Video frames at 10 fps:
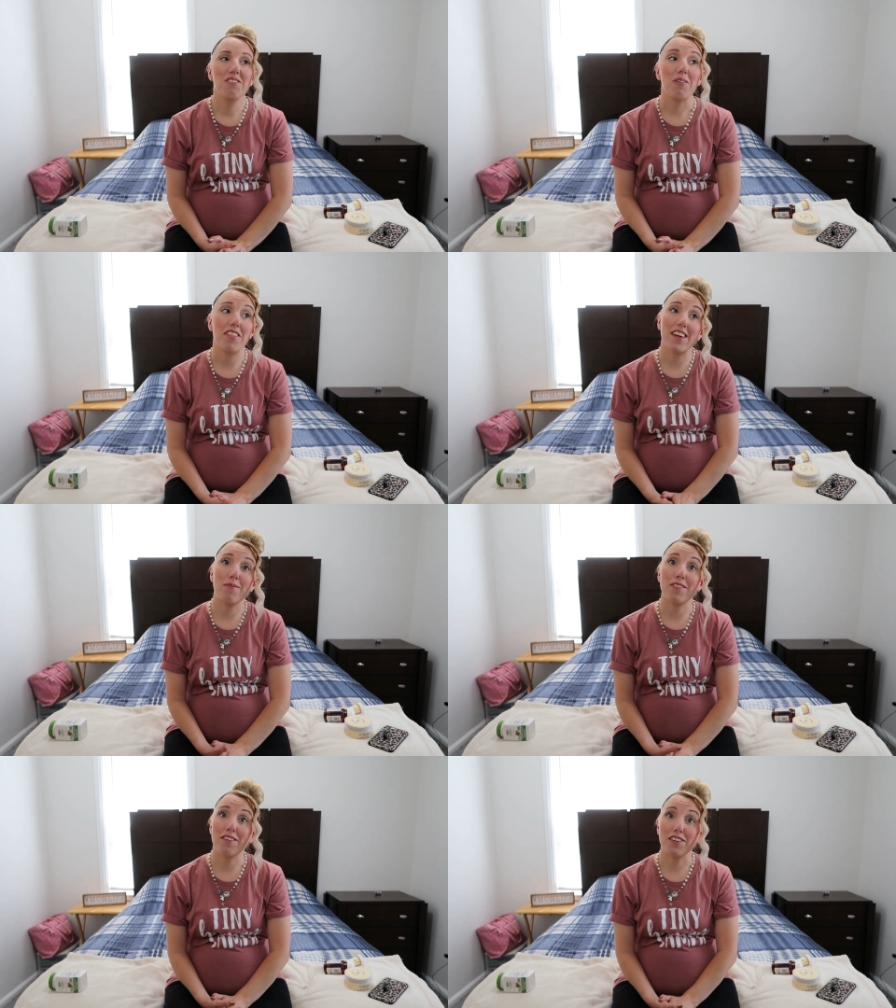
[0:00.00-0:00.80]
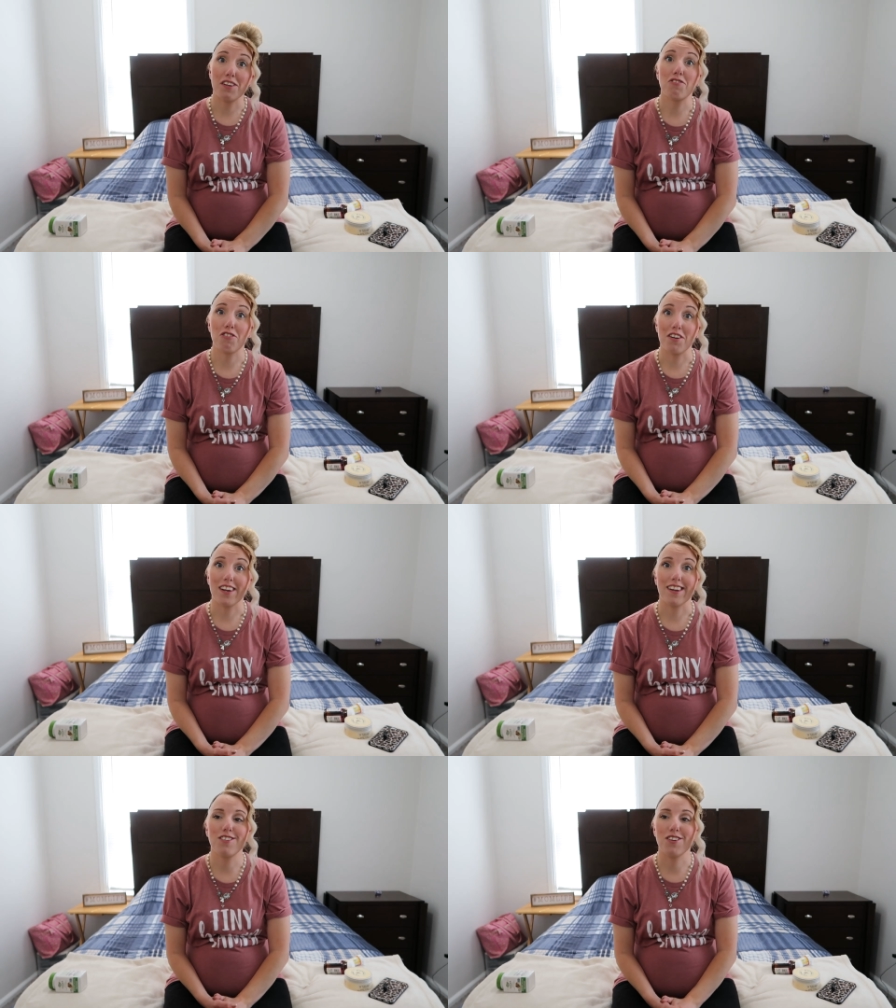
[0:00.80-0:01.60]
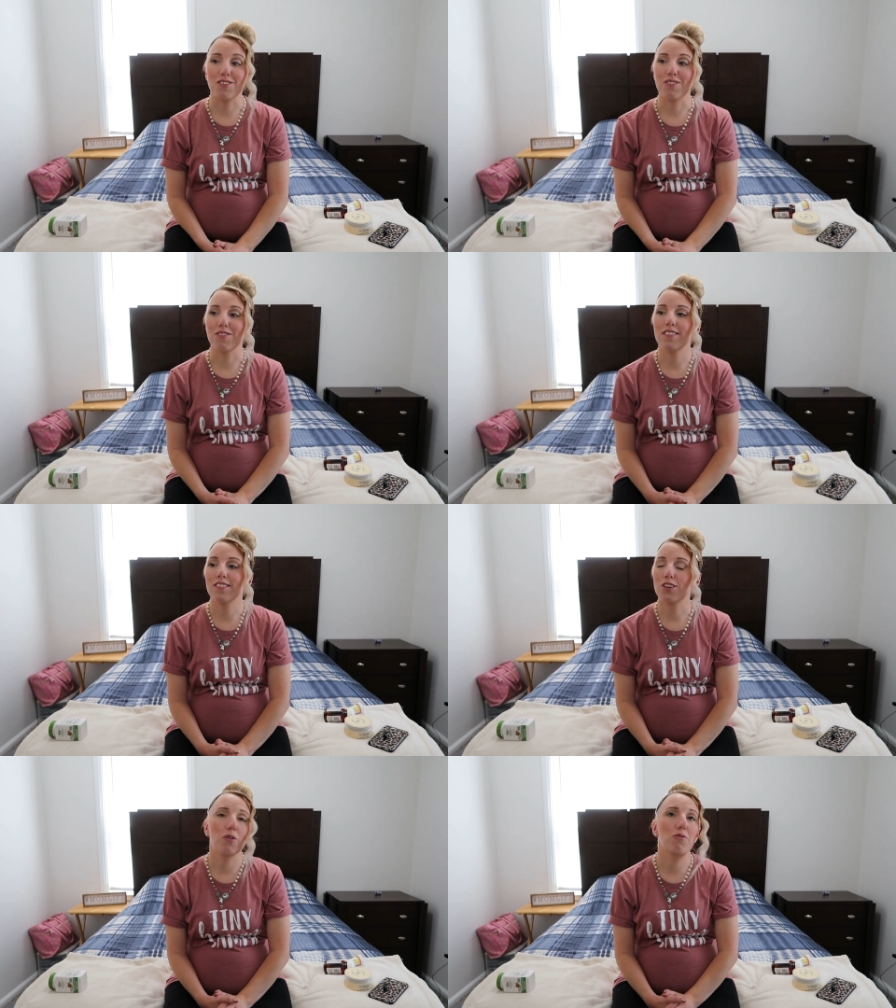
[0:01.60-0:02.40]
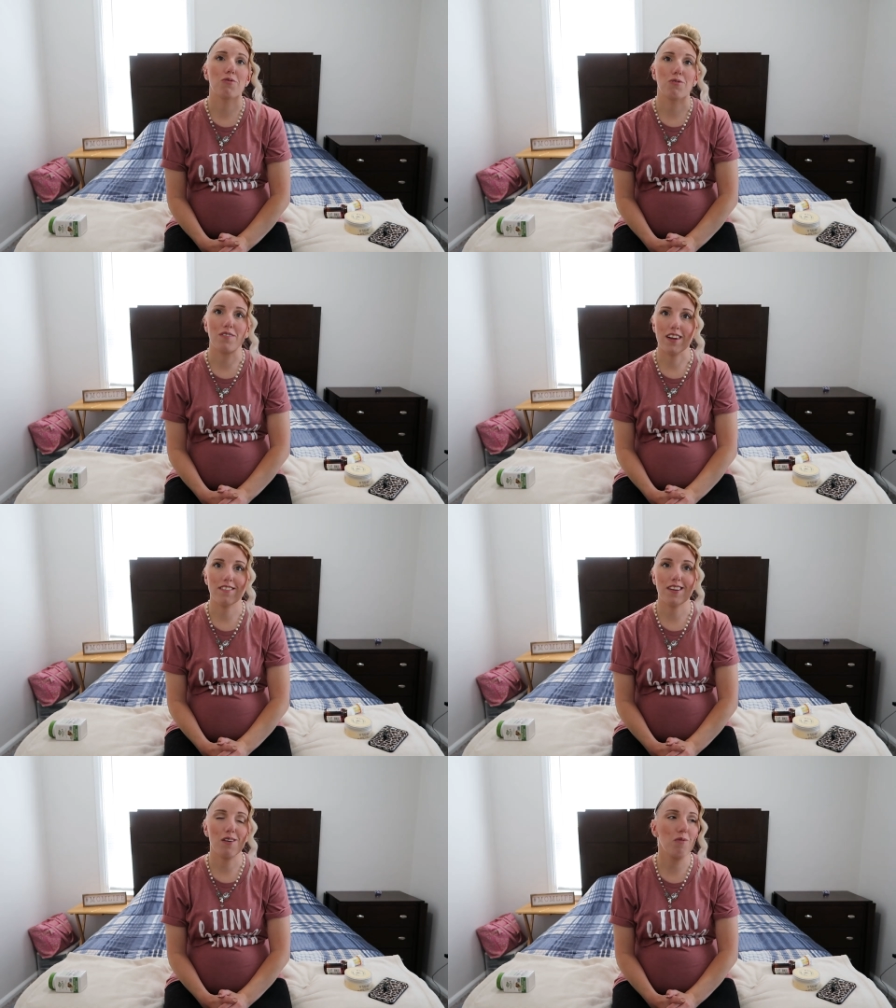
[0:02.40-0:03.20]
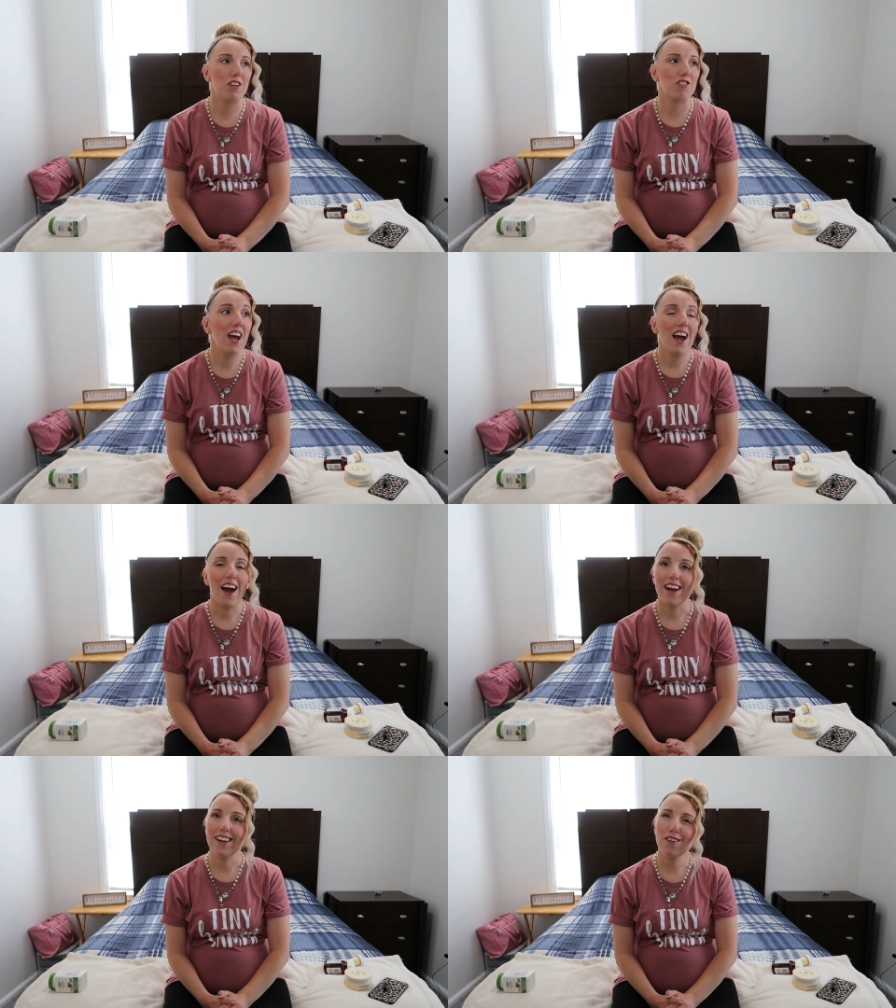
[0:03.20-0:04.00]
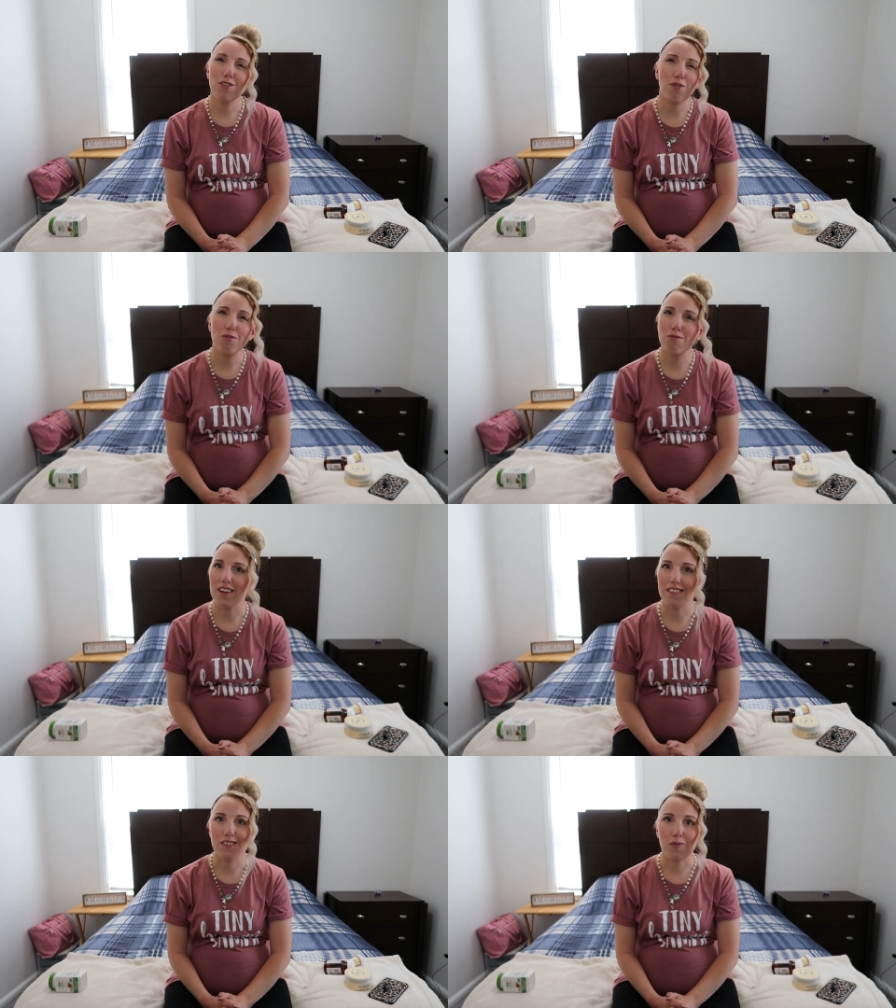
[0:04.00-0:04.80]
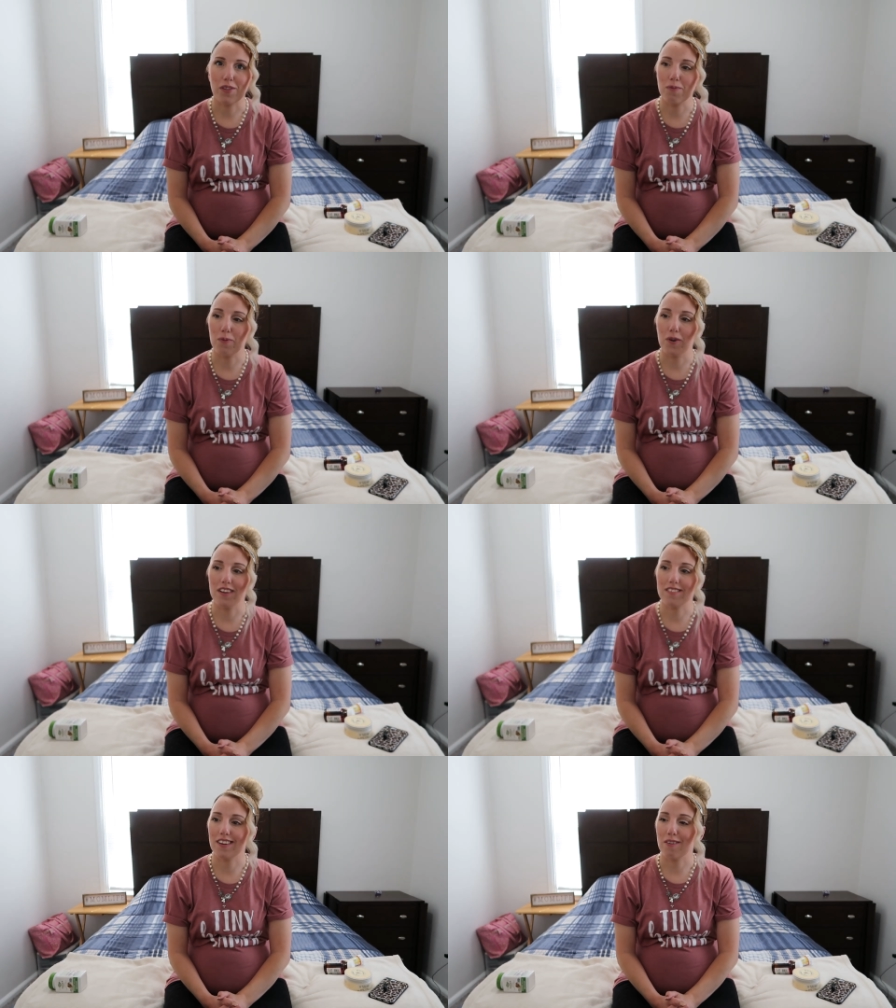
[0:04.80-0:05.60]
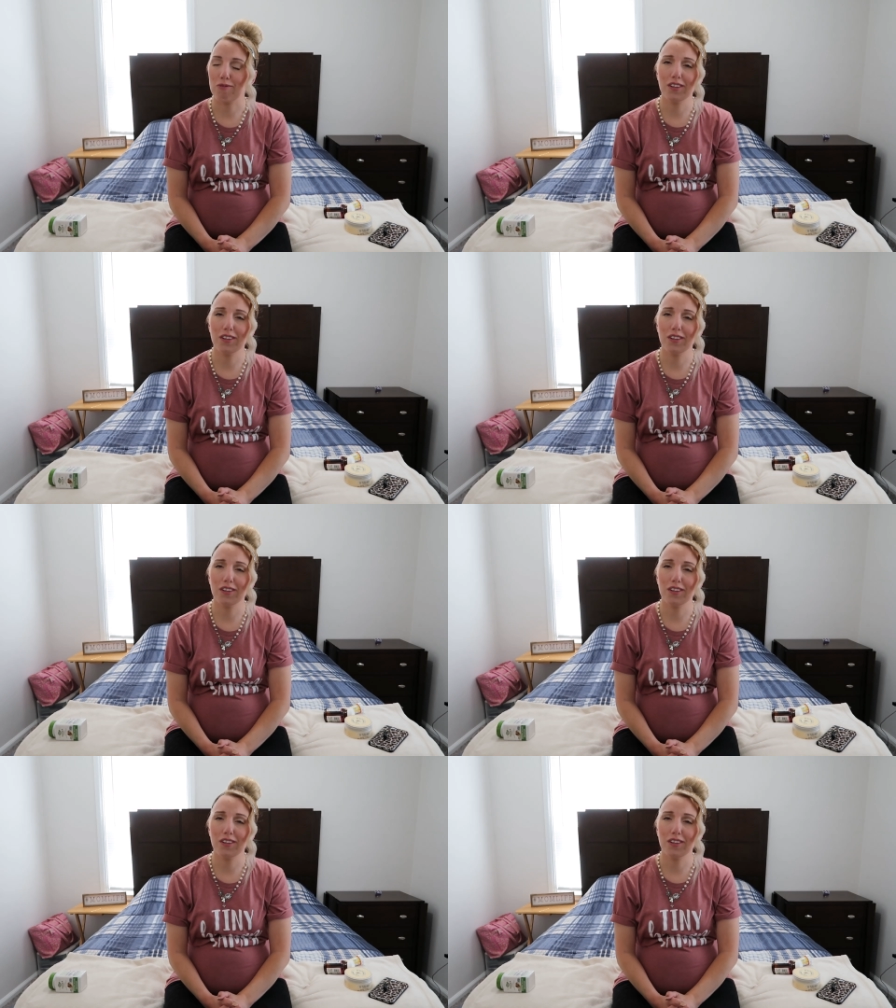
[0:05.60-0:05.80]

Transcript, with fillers: so I think I'm definitely starting to go through nesting, which I didn't go through nesting with the boys, and I